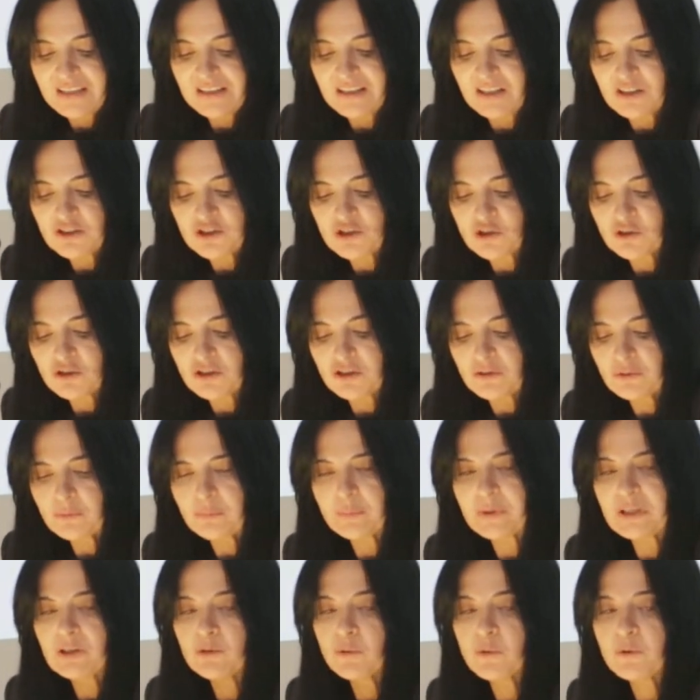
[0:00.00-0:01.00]
They
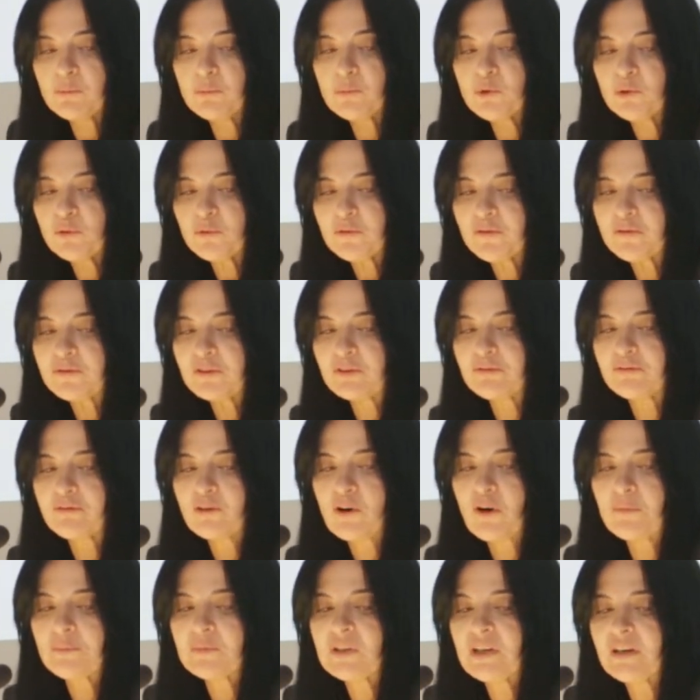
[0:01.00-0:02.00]
shouldn't be removed
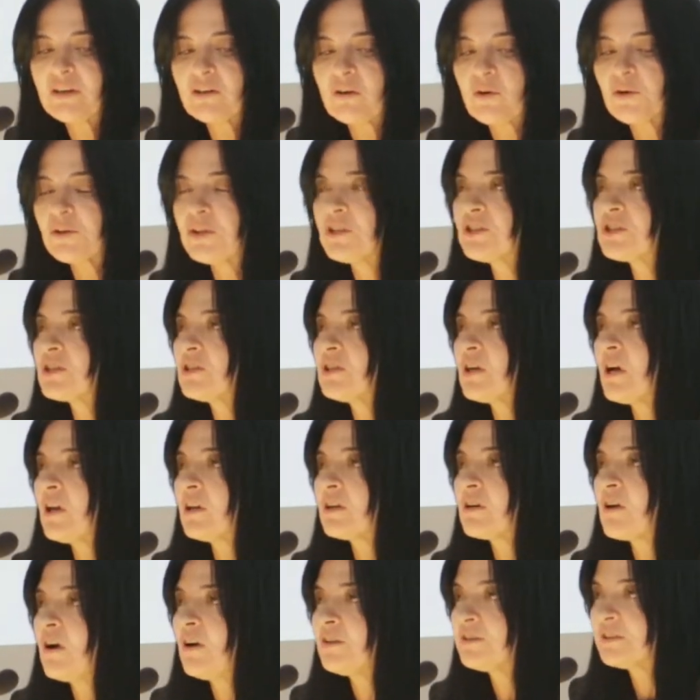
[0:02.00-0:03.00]
from their
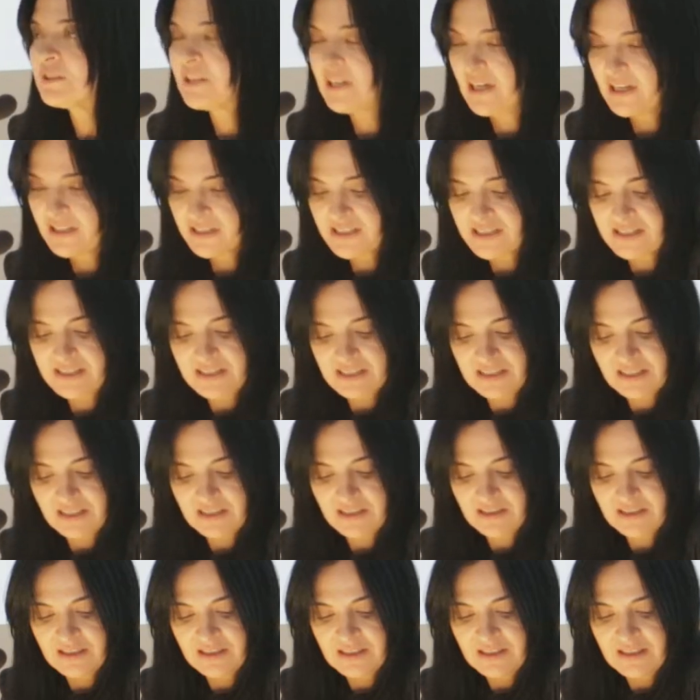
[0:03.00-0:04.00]
original context,
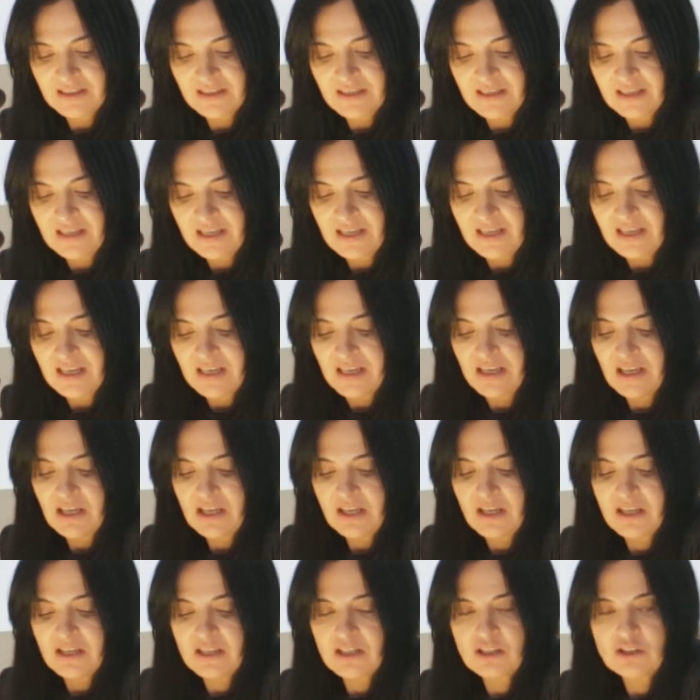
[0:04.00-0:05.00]

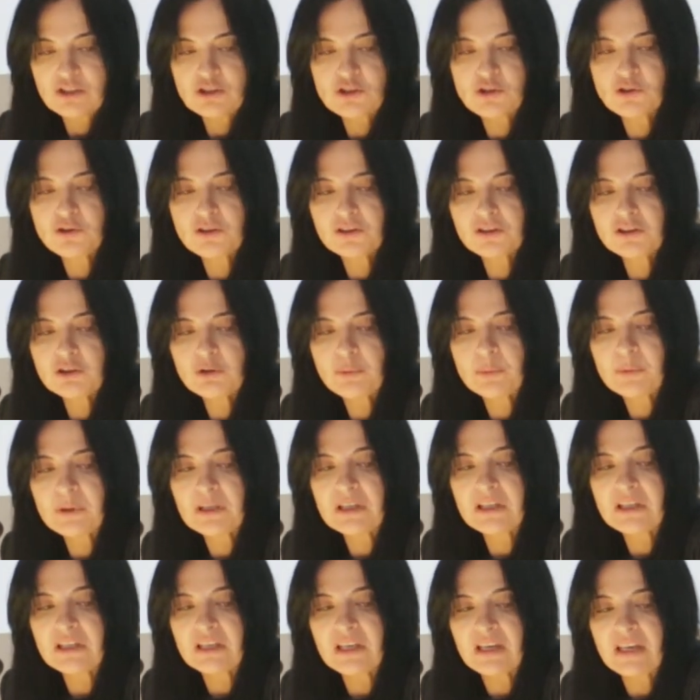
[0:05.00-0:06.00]
shouldn't
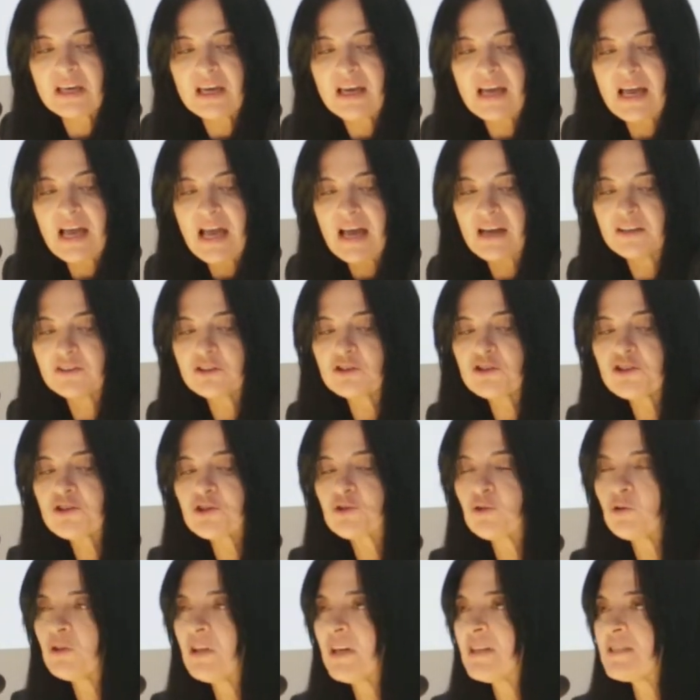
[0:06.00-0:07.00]
be
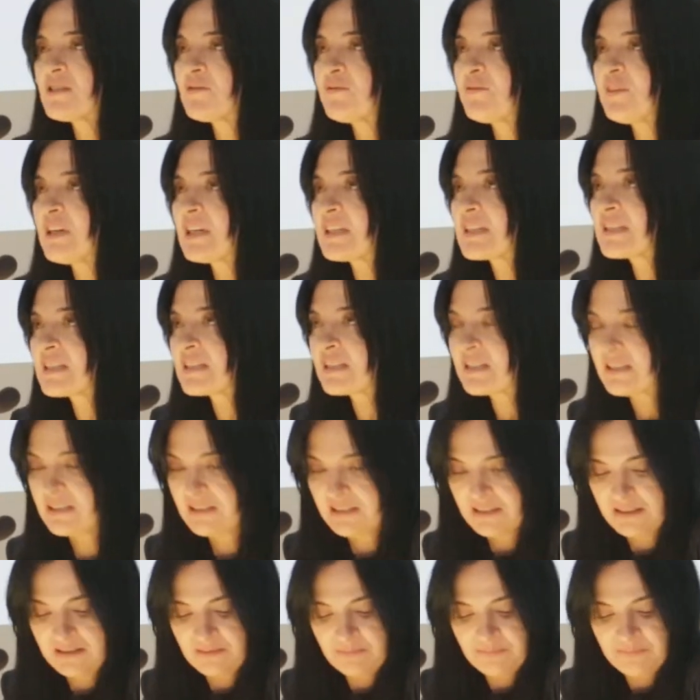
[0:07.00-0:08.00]
understood as
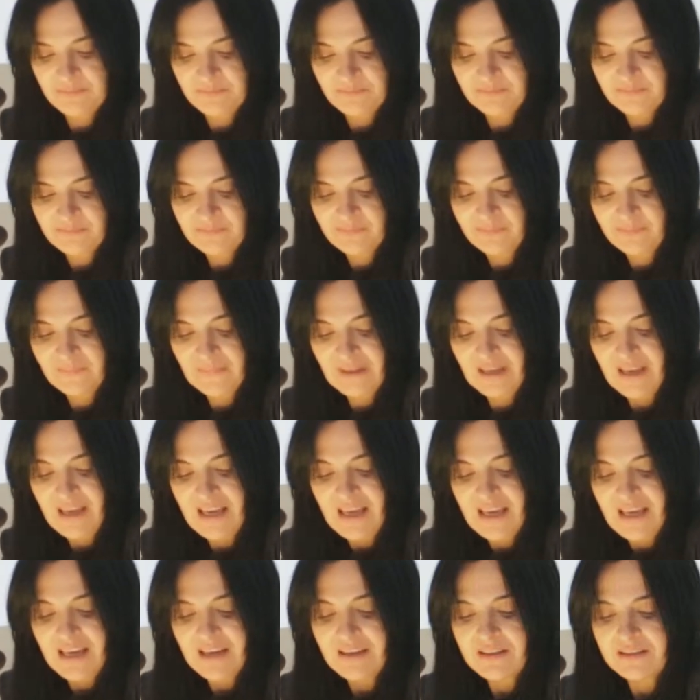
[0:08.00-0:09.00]
fixed.
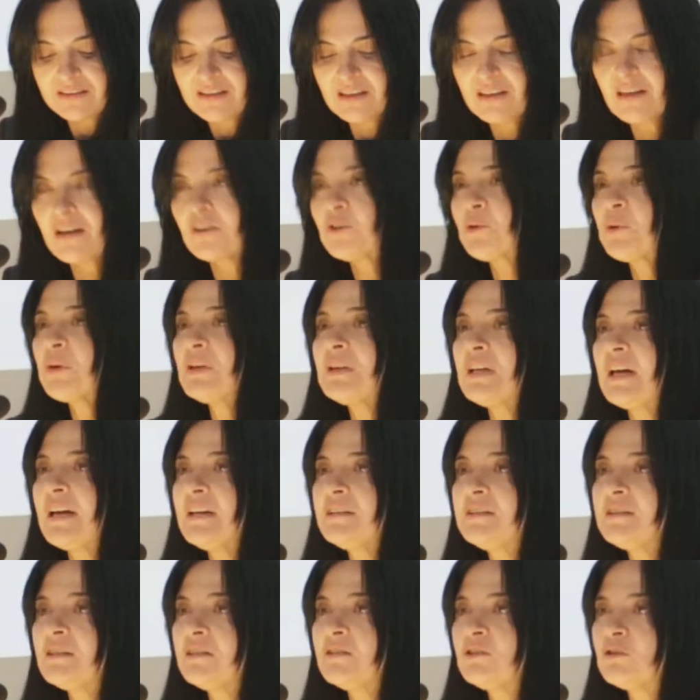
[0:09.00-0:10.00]
They are
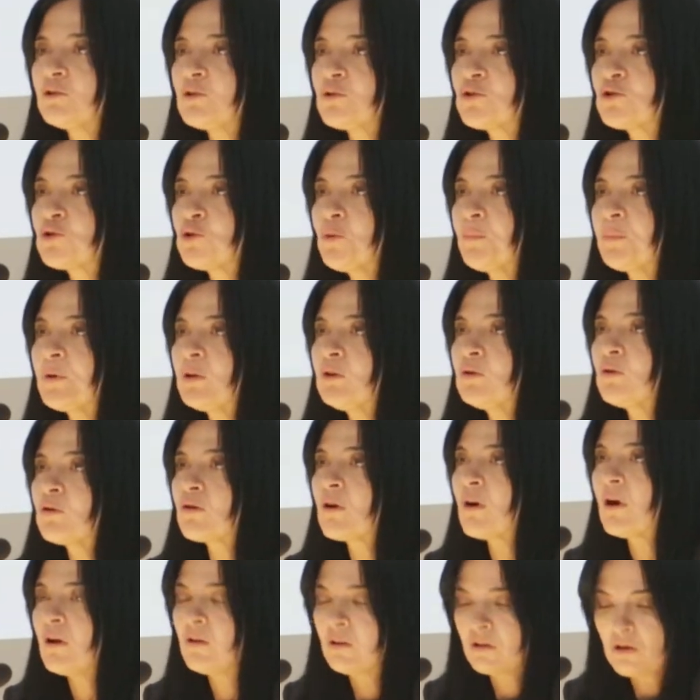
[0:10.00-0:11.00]
related to
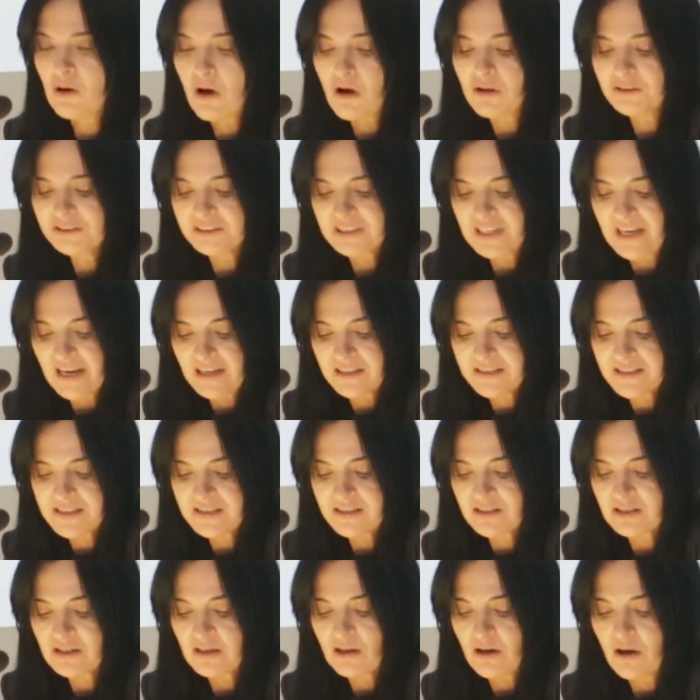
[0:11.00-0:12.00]
supralocal
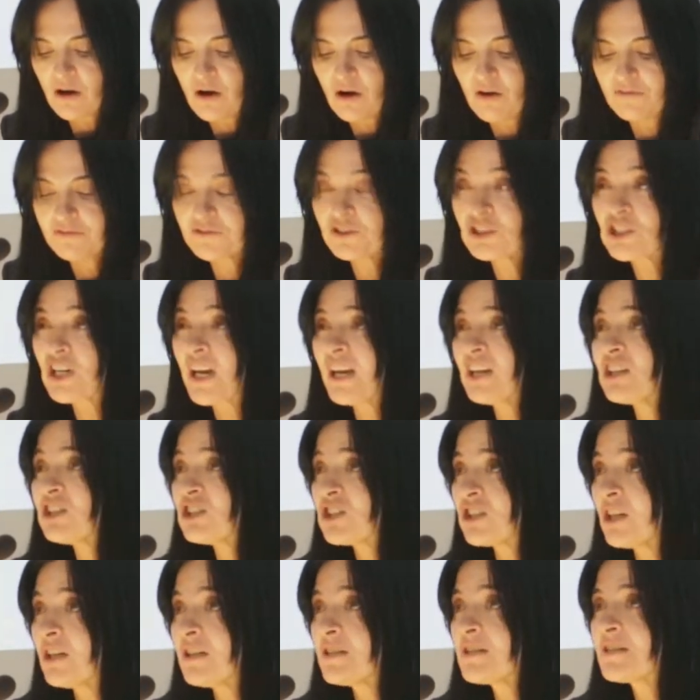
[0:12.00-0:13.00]
contexts of
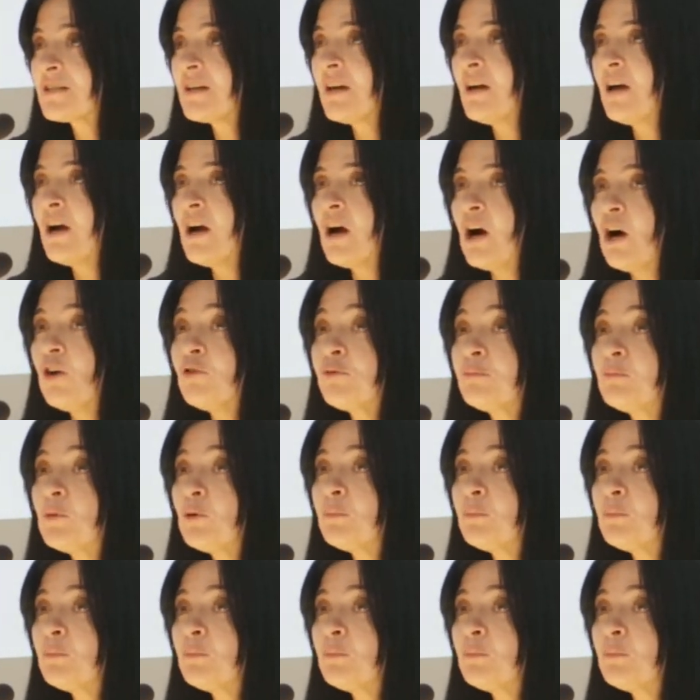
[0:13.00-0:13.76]
changes, of